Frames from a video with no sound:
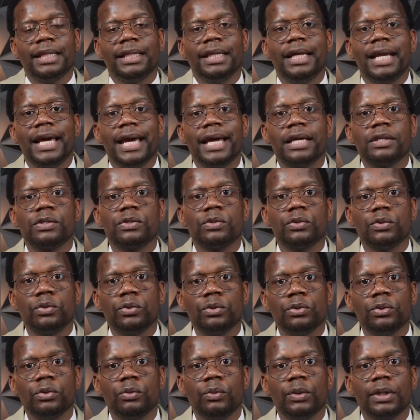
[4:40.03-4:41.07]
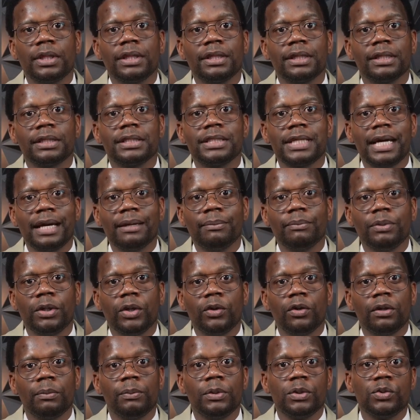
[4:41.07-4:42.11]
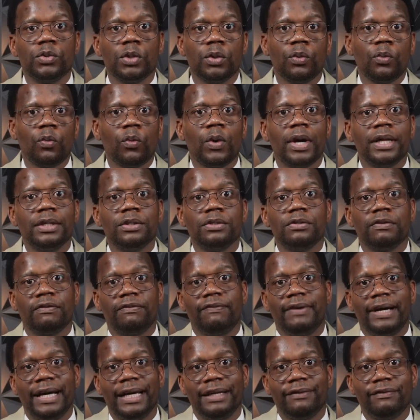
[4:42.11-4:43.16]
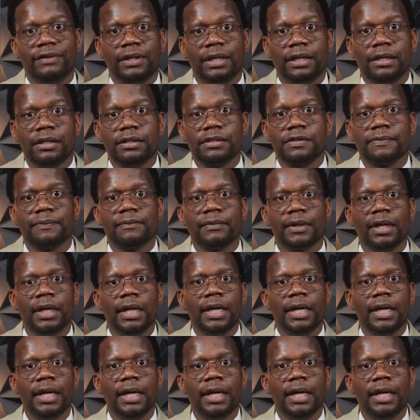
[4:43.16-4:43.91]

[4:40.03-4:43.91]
that has to do with the time period between 1 to 5 years.